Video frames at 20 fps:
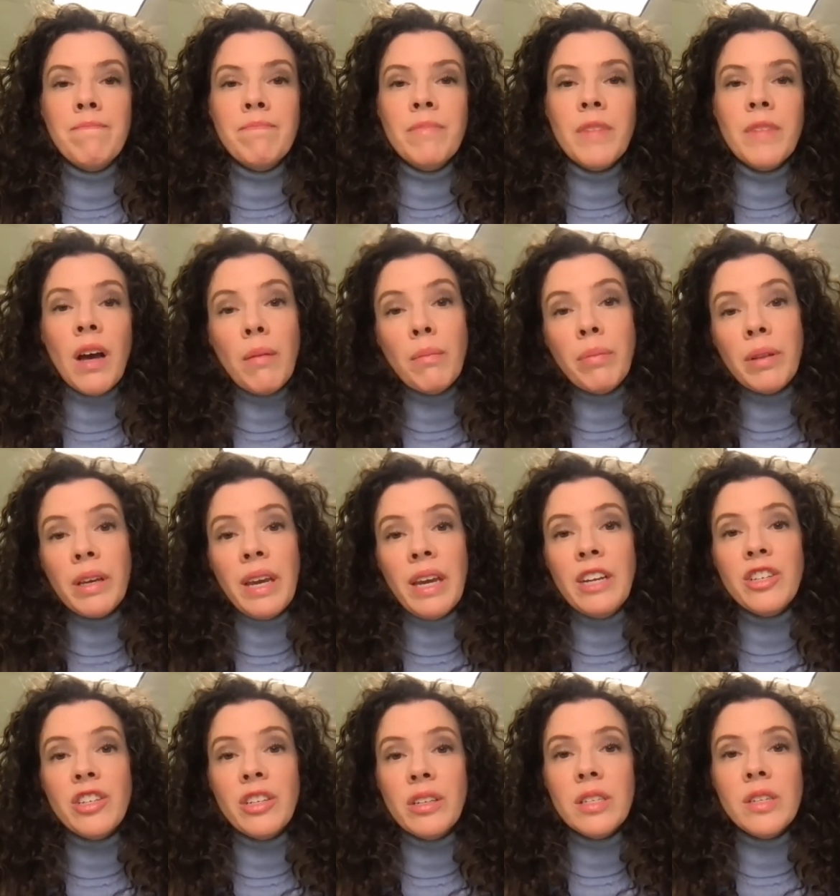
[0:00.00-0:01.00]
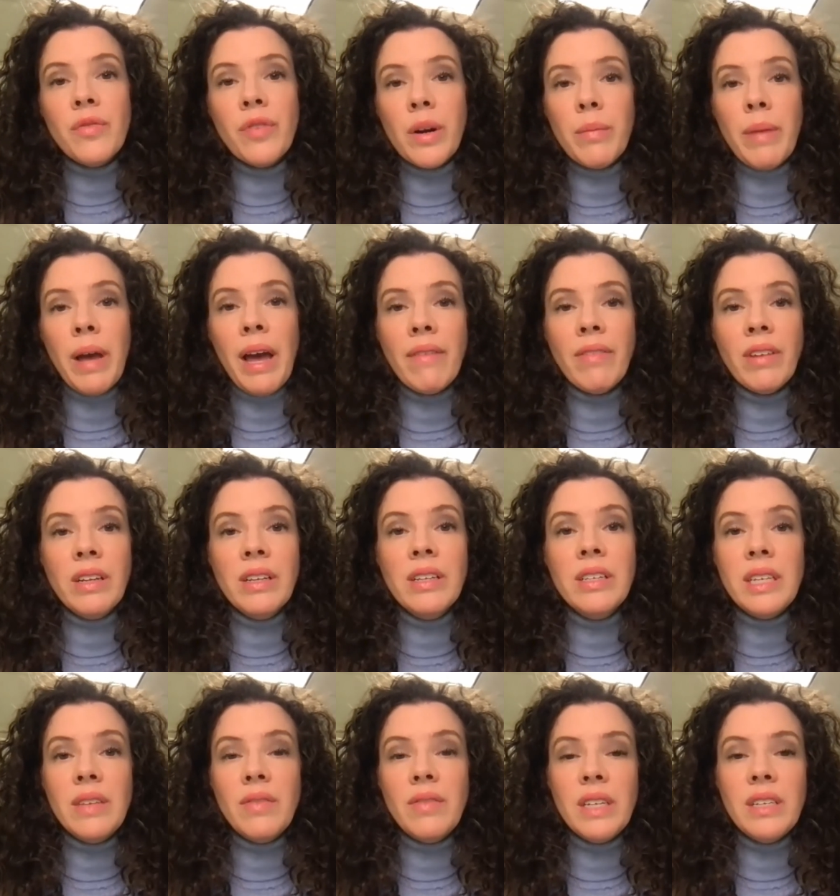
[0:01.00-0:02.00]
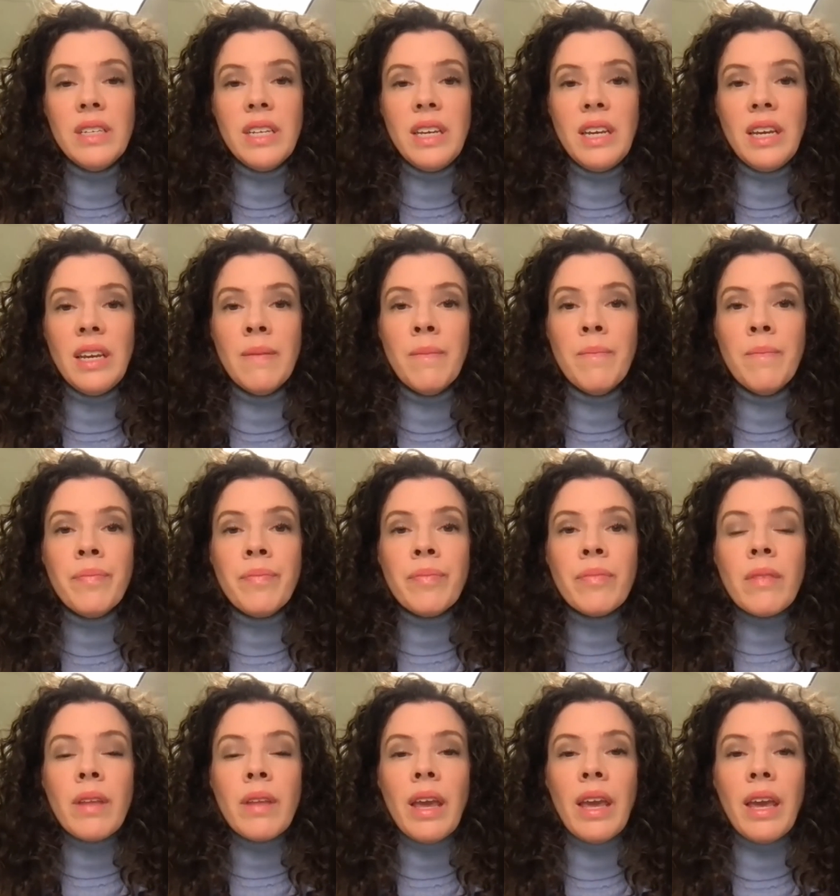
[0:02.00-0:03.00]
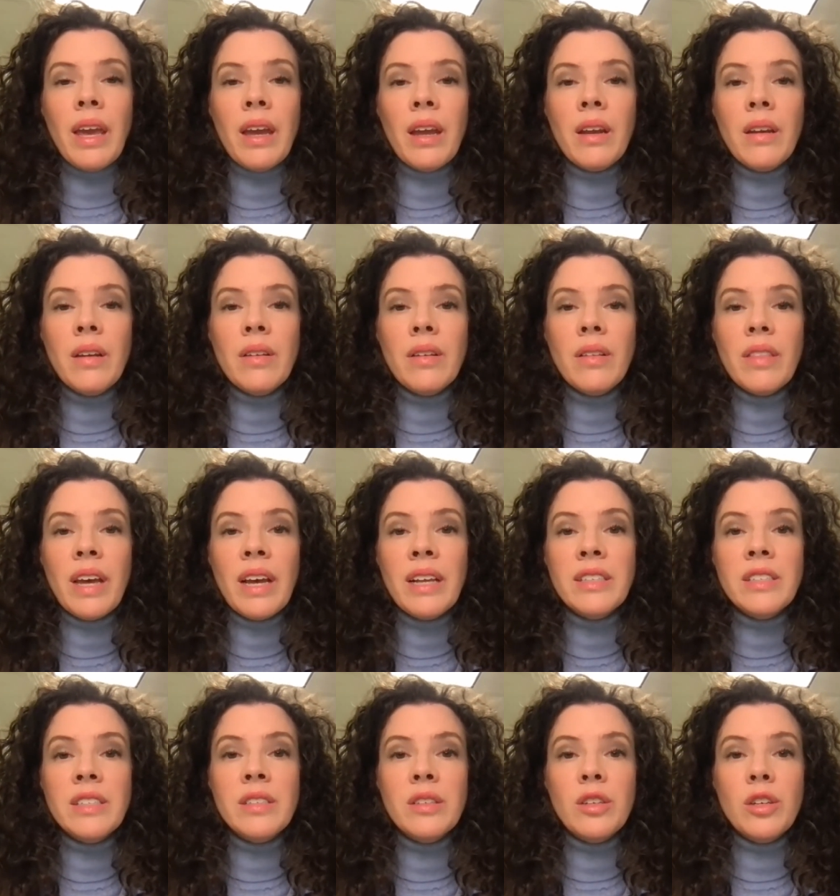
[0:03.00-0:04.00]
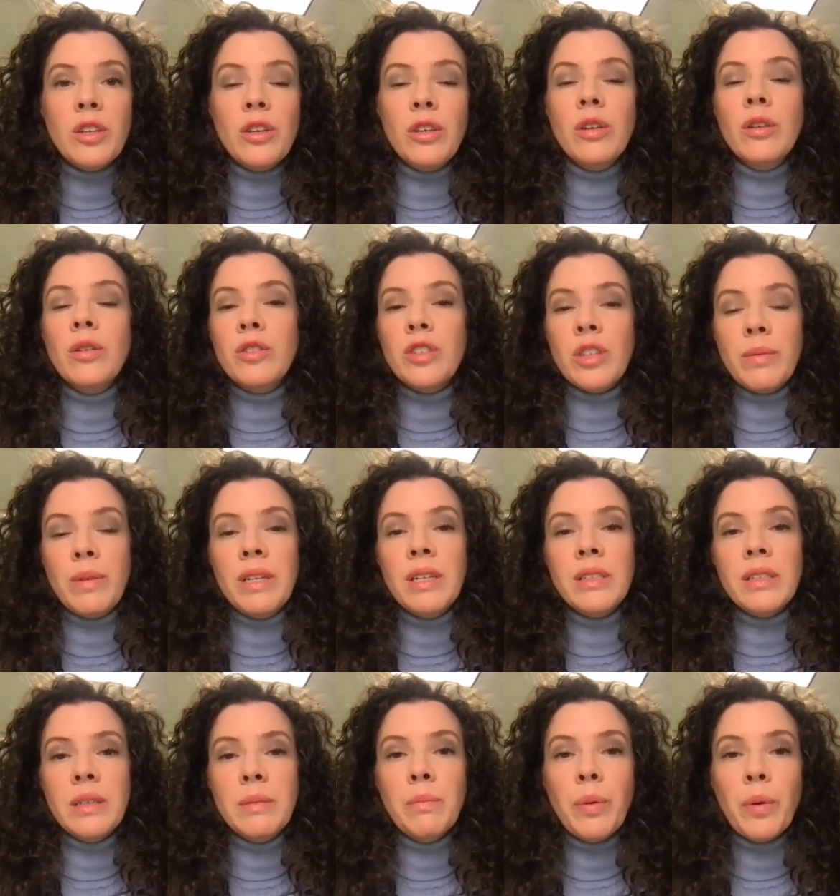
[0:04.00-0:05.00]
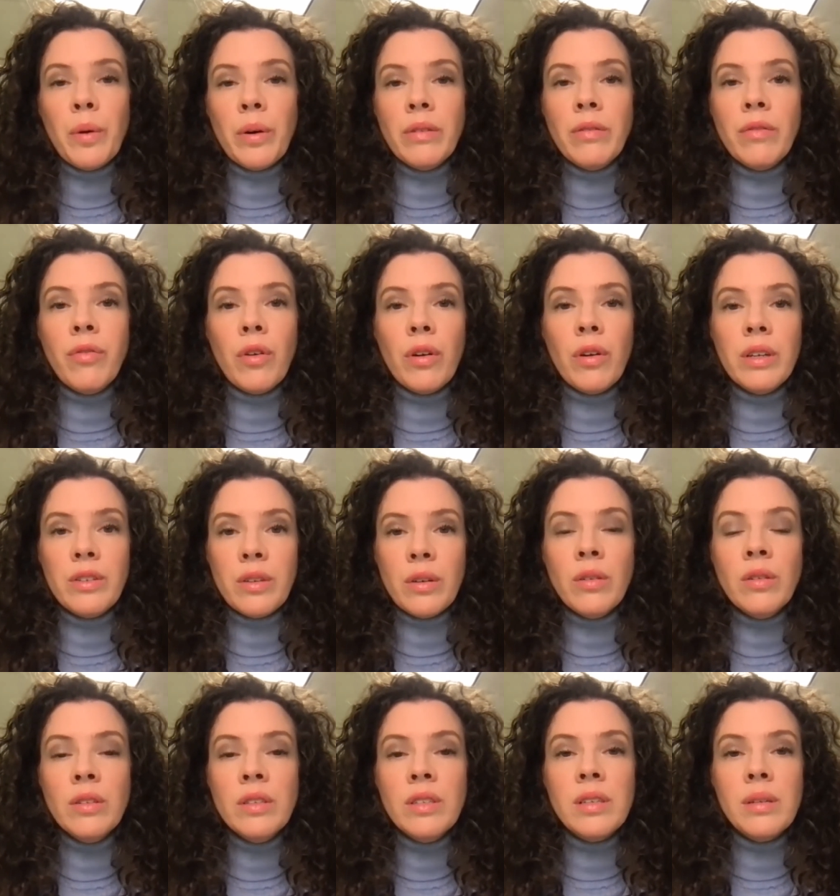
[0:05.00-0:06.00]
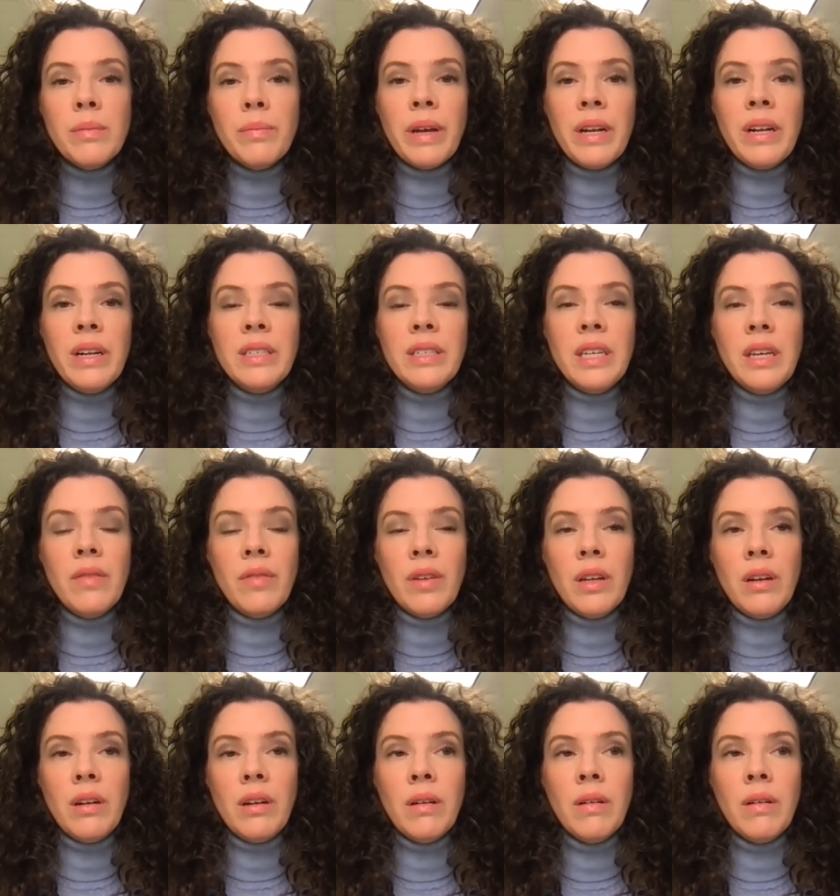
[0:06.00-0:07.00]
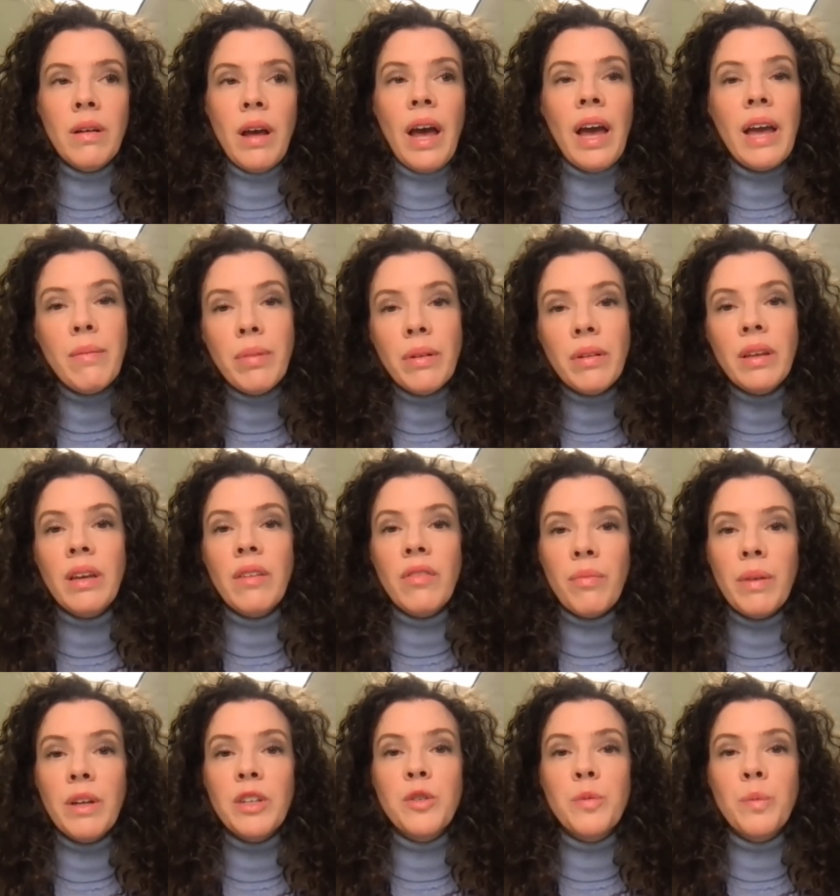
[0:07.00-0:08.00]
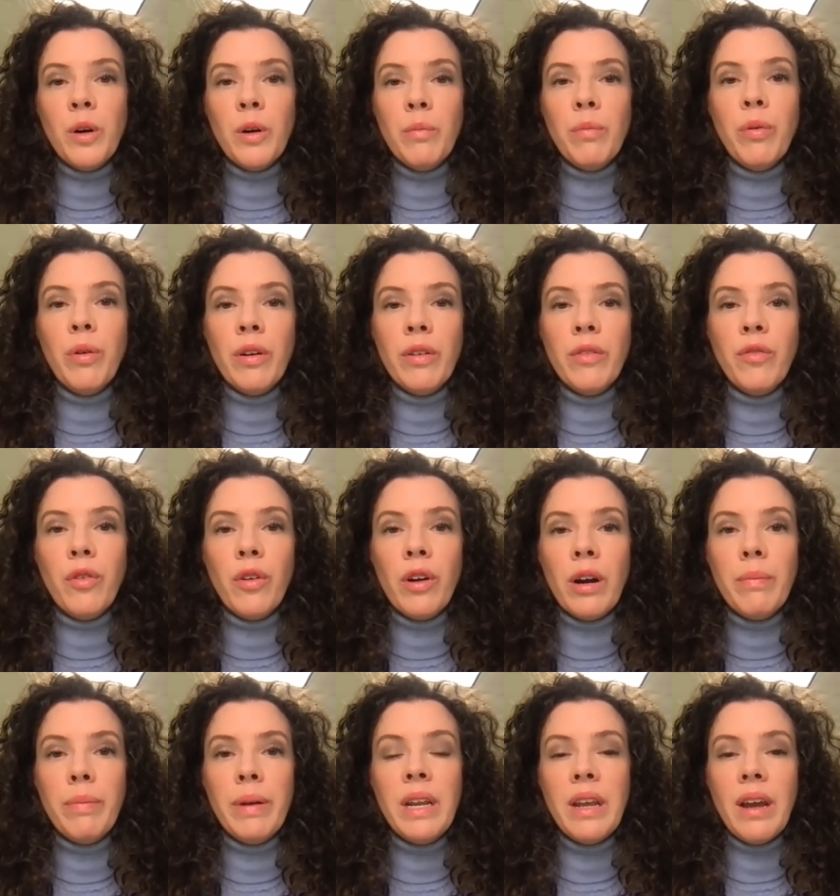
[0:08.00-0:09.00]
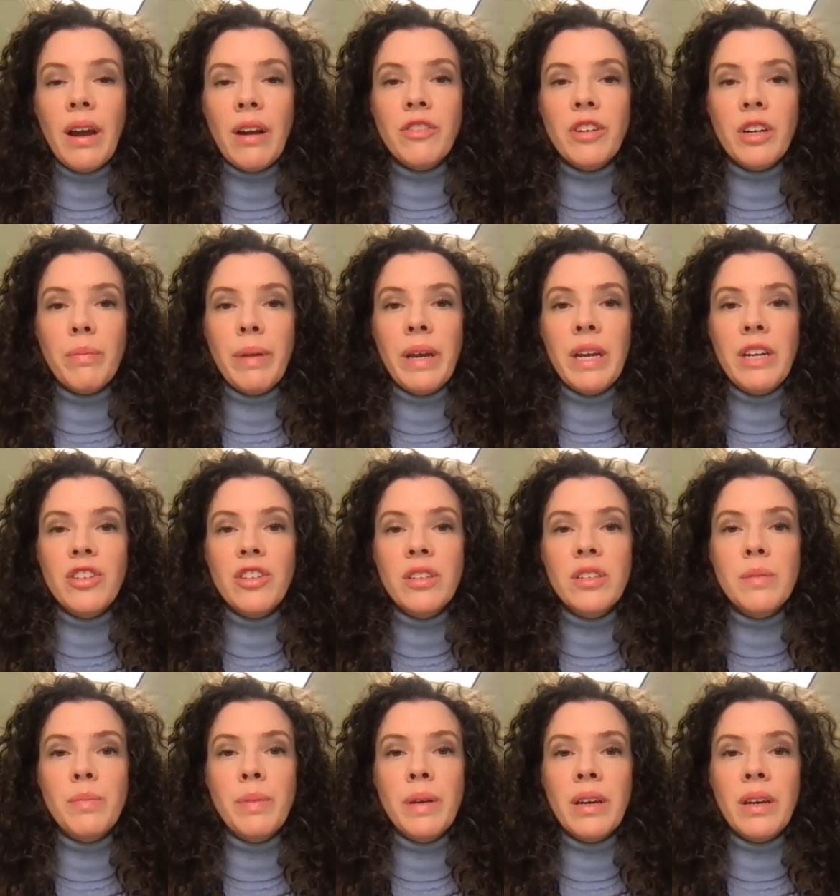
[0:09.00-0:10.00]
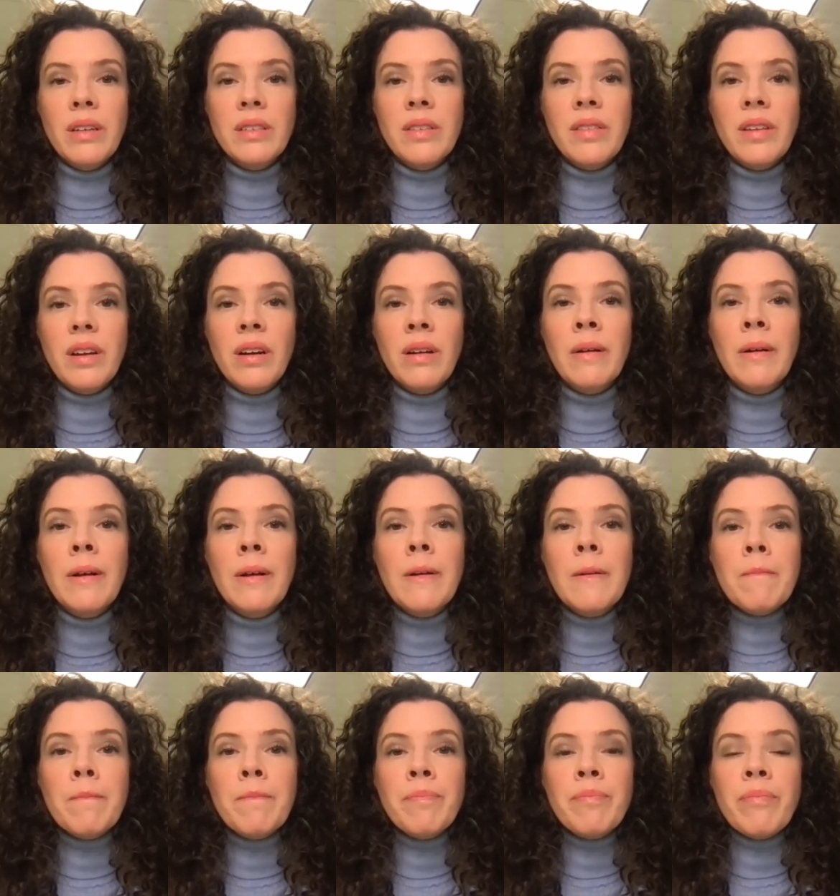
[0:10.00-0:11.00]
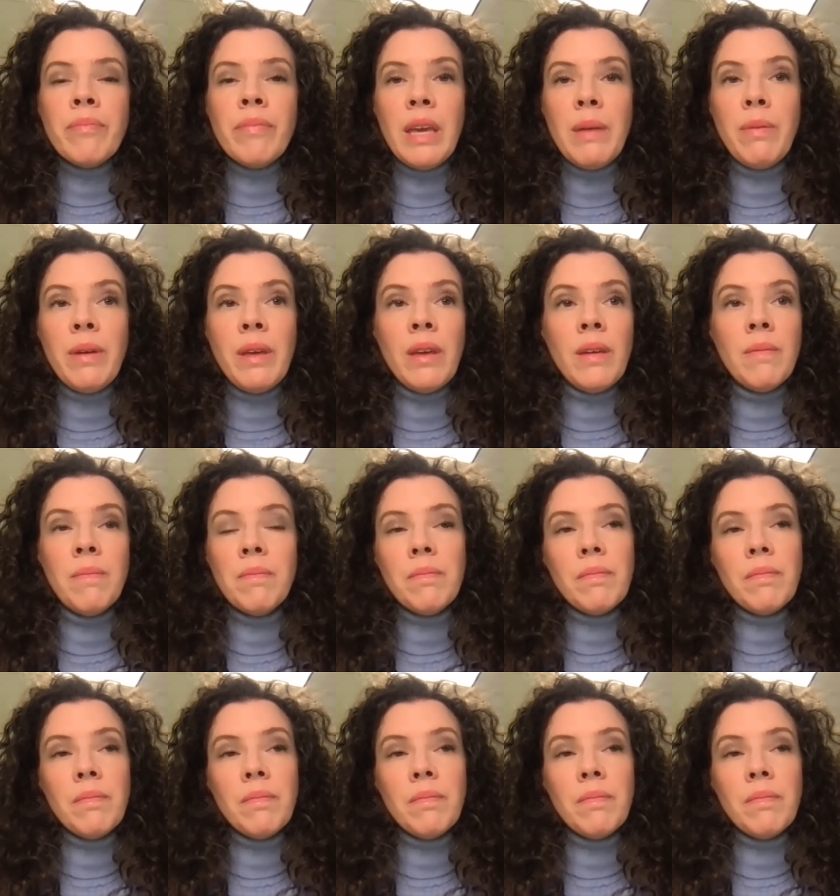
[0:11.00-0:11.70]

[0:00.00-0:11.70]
complications from having a DVT. And that's huge. I mean, it's important for adults, but it's even, I believe, much more important for our pediatric patients because they're maybe